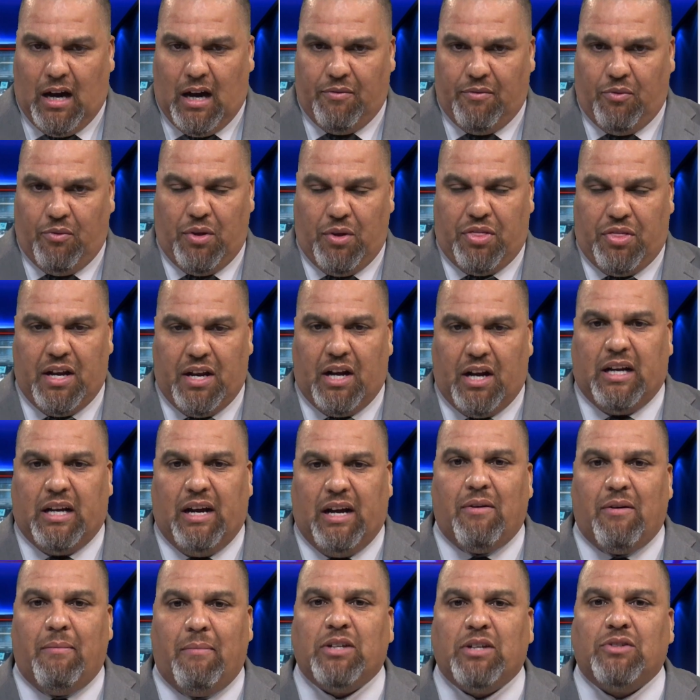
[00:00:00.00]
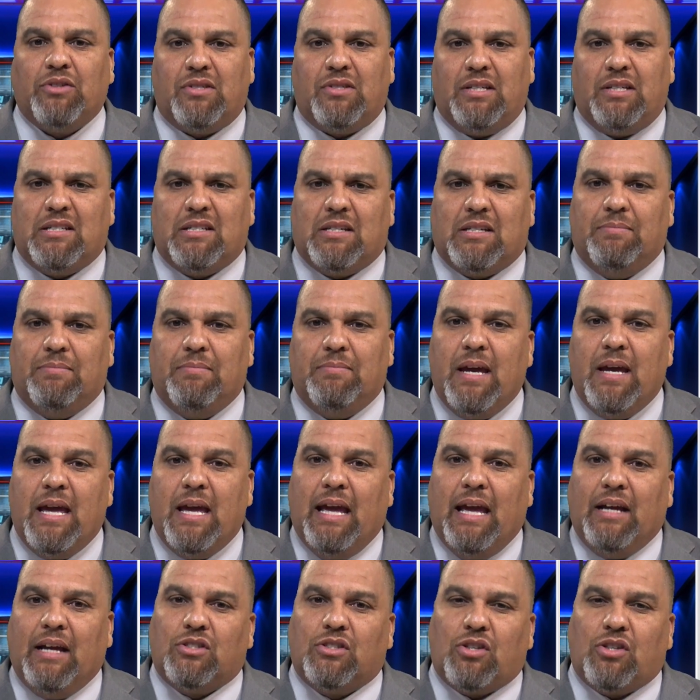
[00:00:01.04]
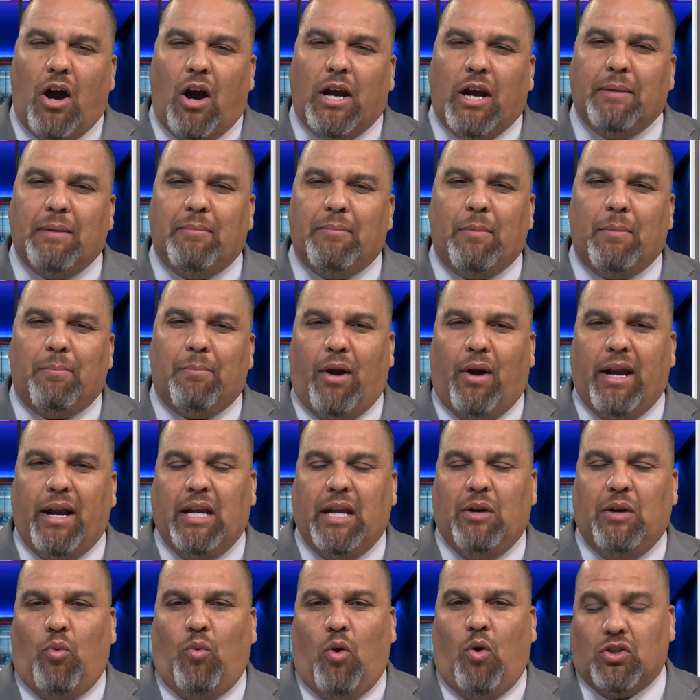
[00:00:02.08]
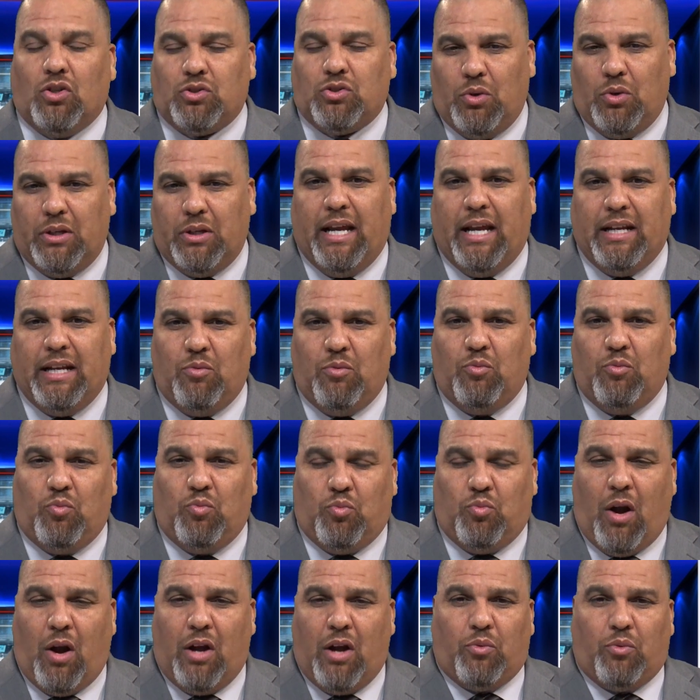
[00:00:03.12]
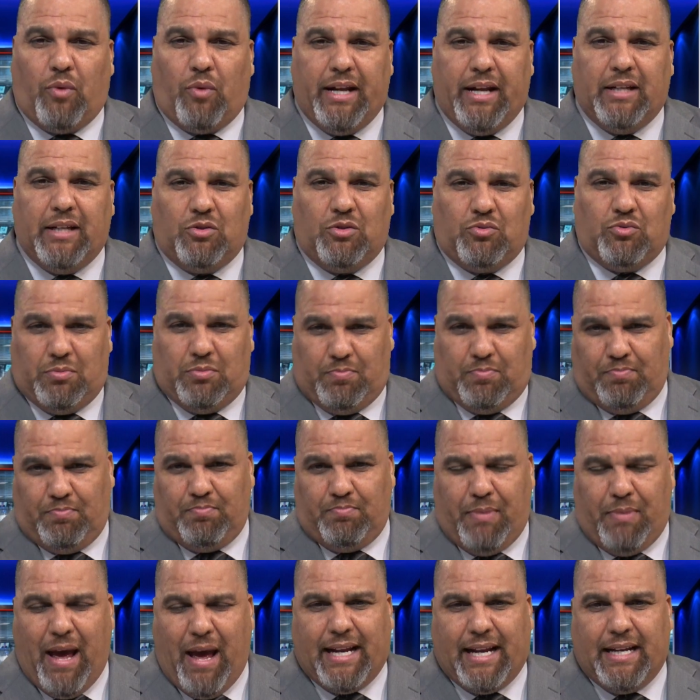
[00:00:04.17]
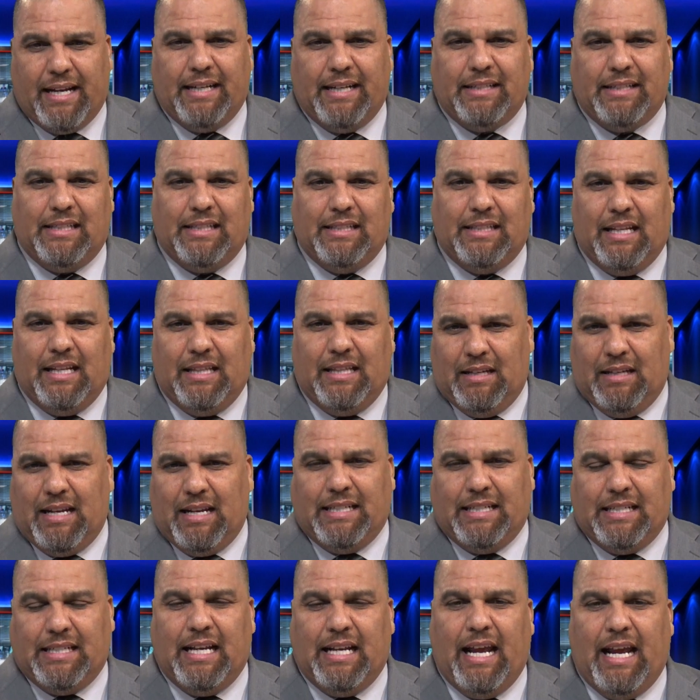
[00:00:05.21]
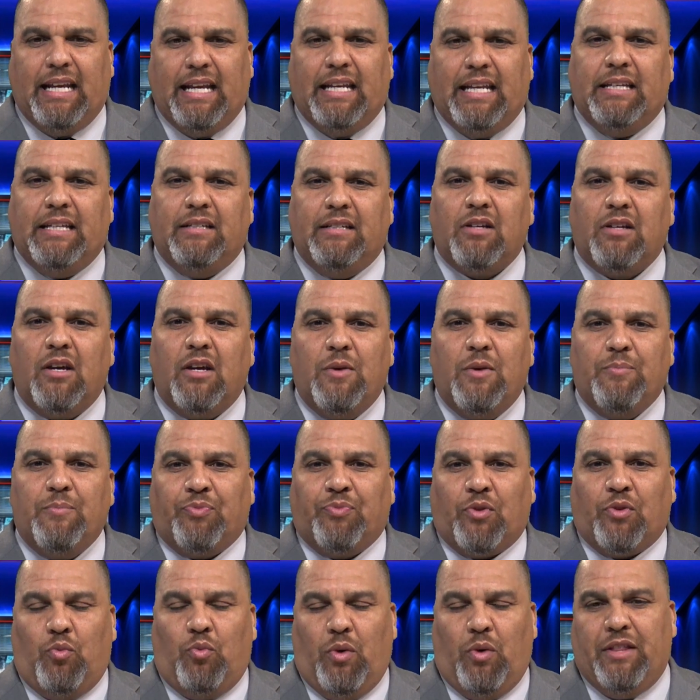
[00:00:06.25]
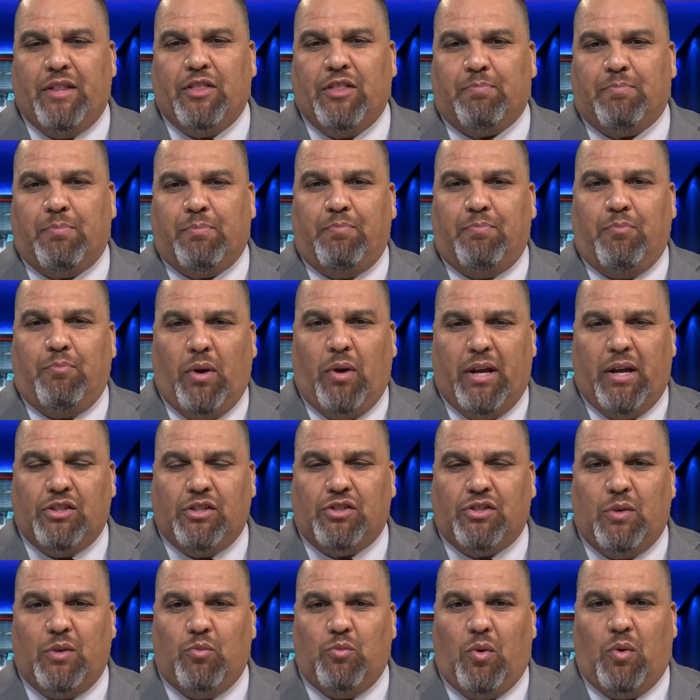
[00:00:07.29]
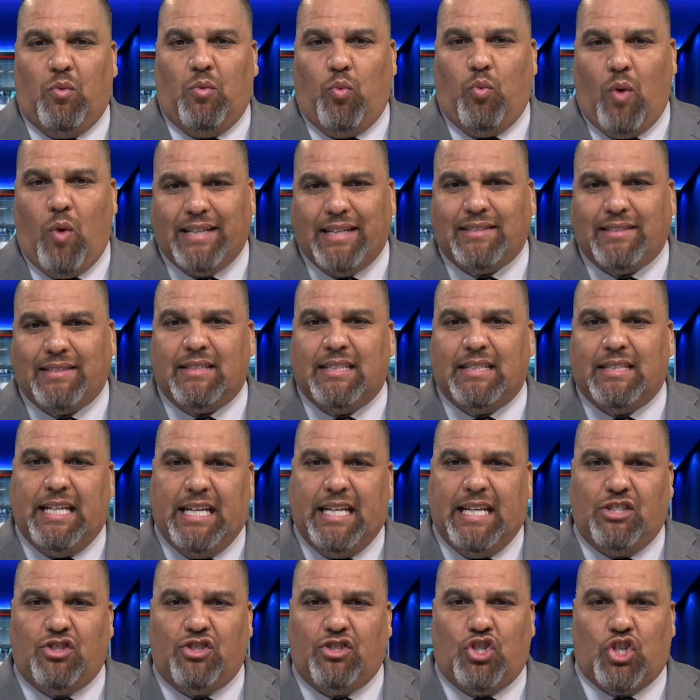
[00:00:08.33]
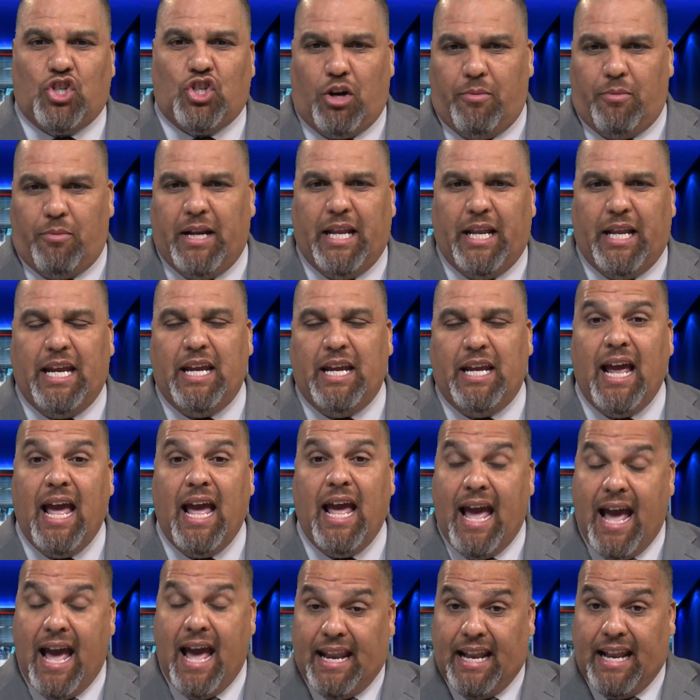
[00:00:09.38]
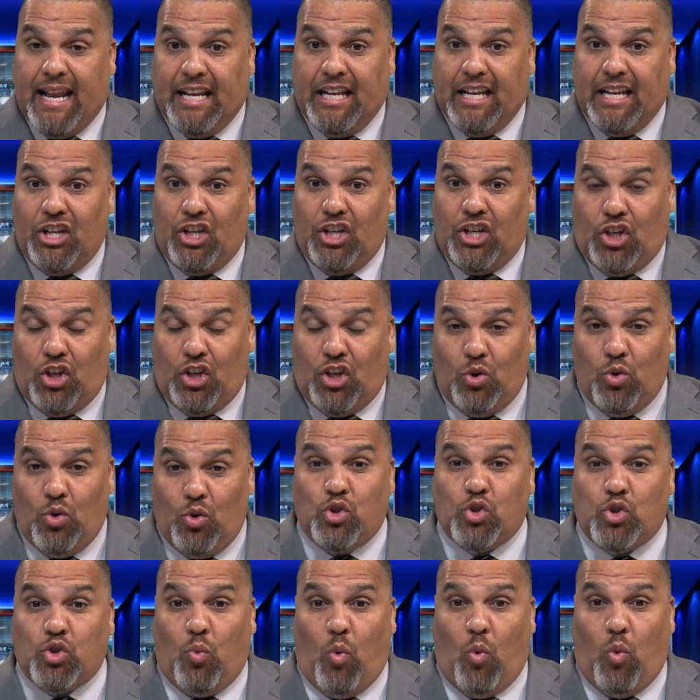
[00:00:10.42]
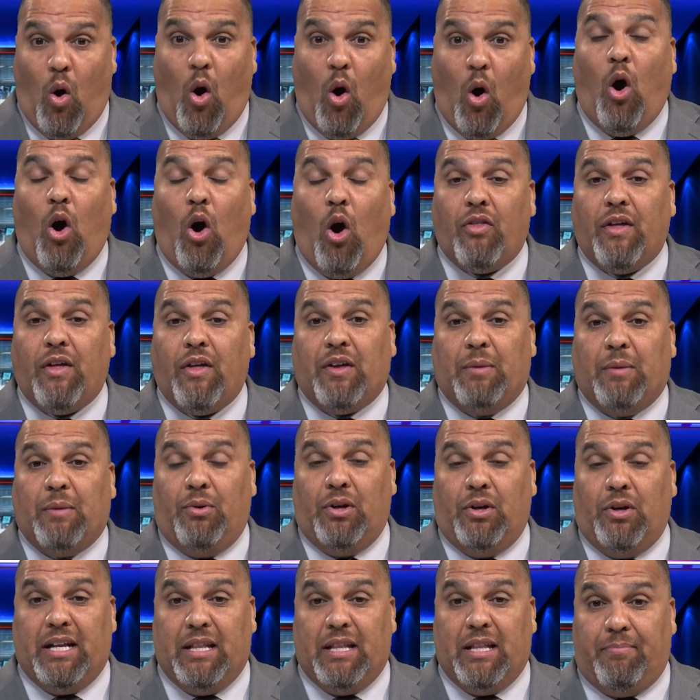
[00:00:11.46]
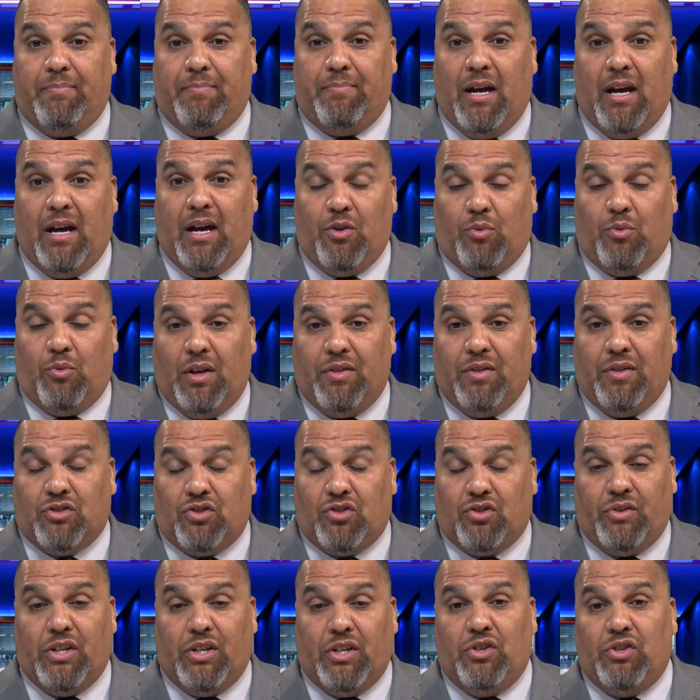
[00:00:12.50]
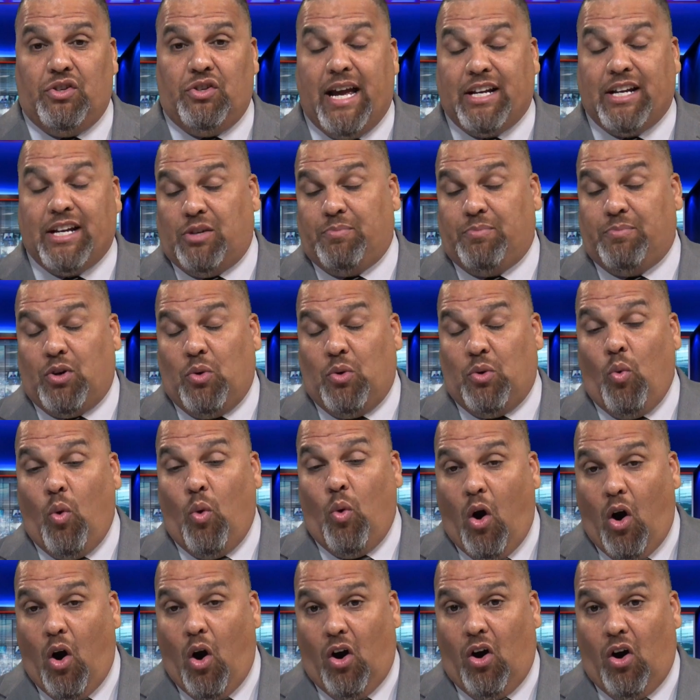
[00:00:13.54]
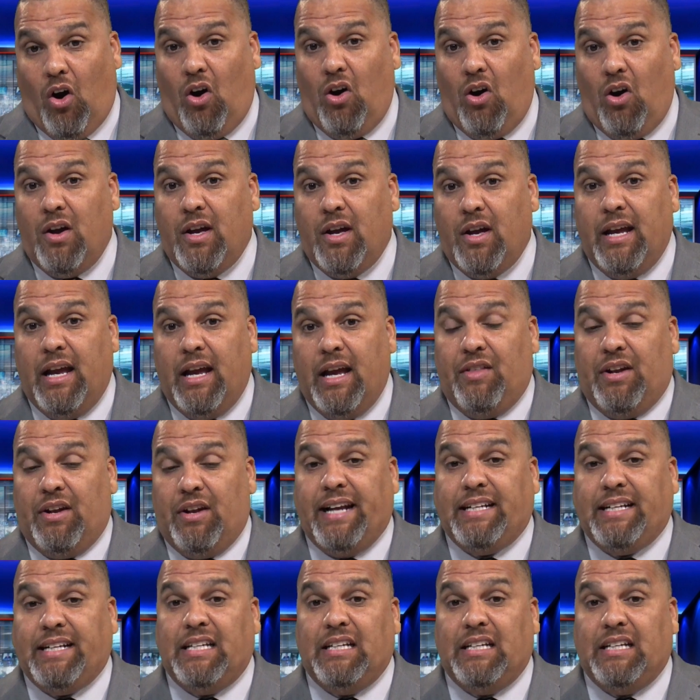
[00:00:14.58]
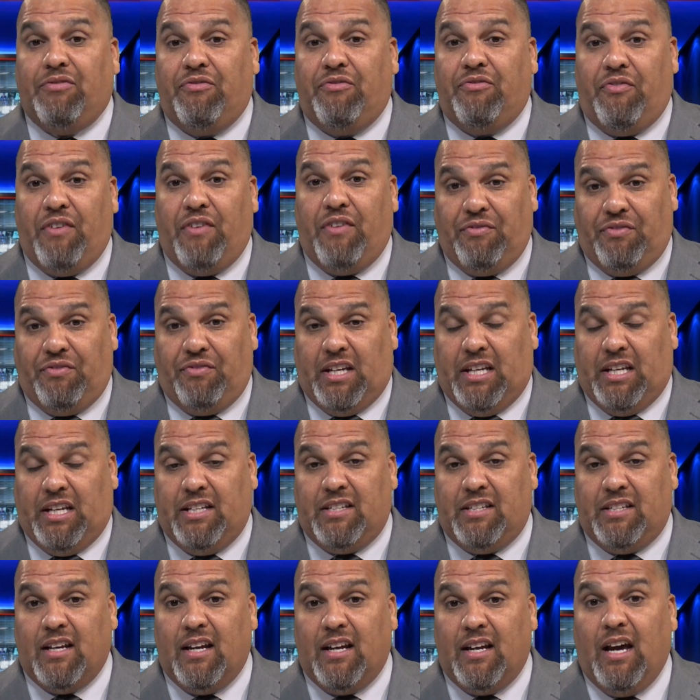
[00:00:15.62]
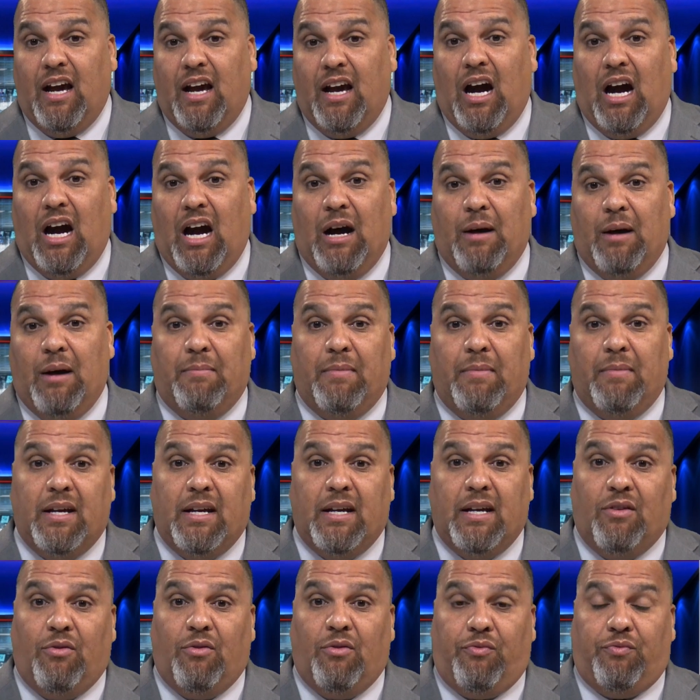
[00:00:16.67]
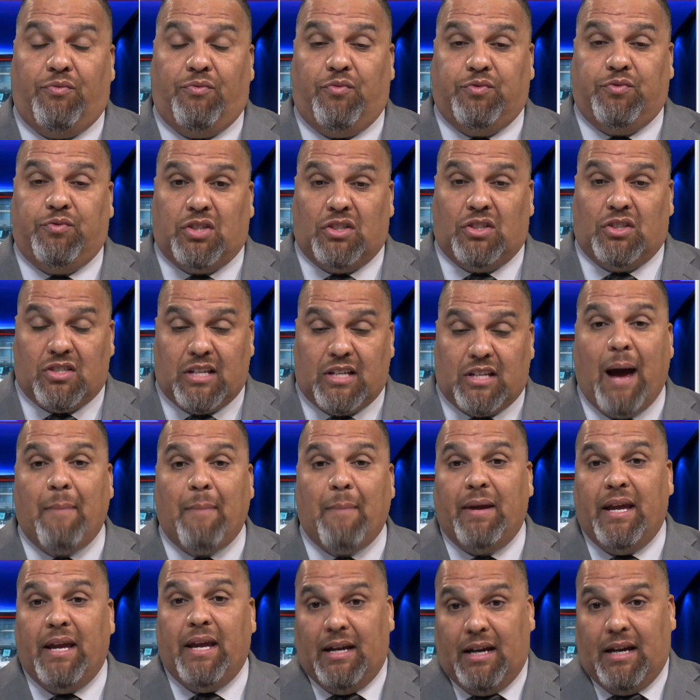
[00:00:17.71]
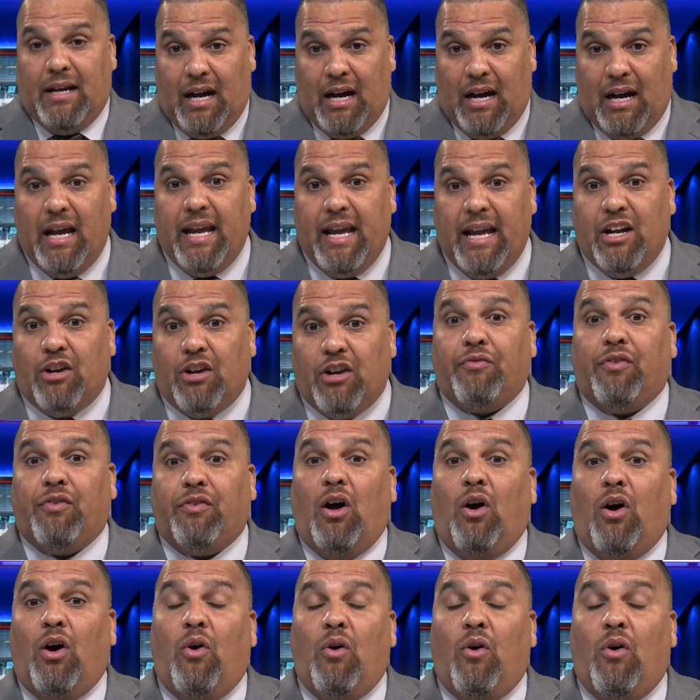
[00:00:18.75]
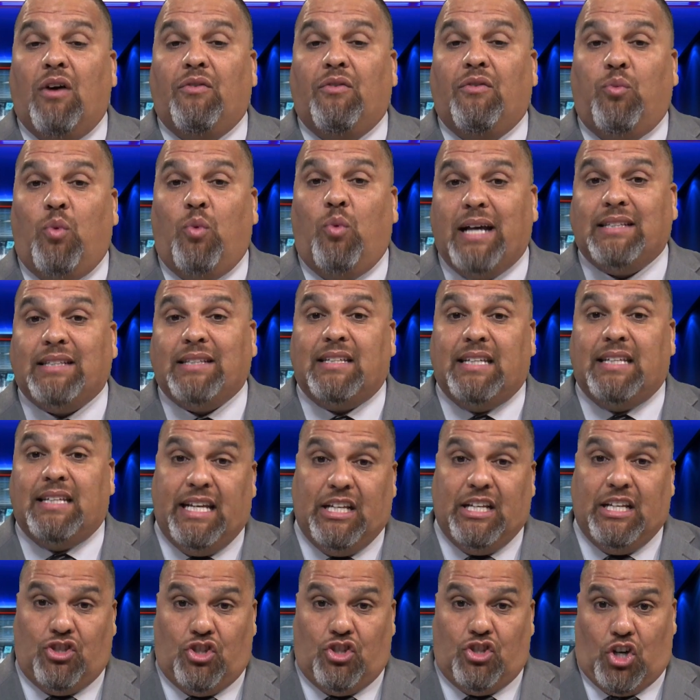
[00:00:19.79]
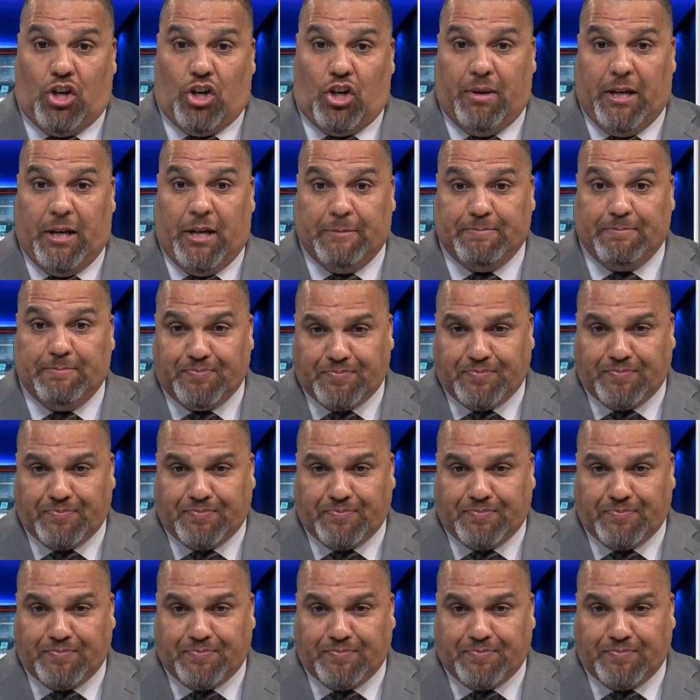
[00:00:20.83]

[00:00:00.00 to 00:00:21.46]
within our governmental system, talking about breaking walls. And Ronald Reagan, this was back in the 1980s, when West and East Germany had a huge wall that they put in. The Soviet Union actually put a wall in the 1950s to stop interflow of West and East Germany.